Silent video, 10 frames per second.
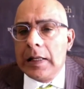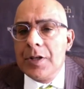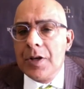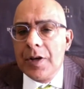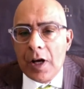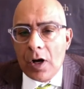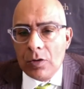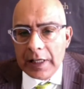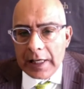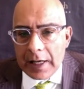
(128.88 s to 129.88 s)
doing a
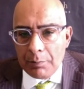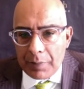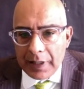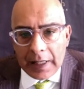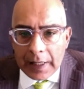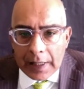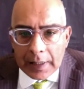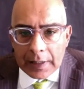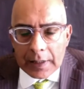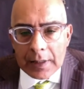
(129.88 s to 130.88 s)
holding company
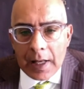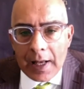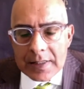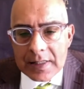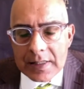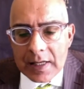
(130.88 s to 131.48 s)
here and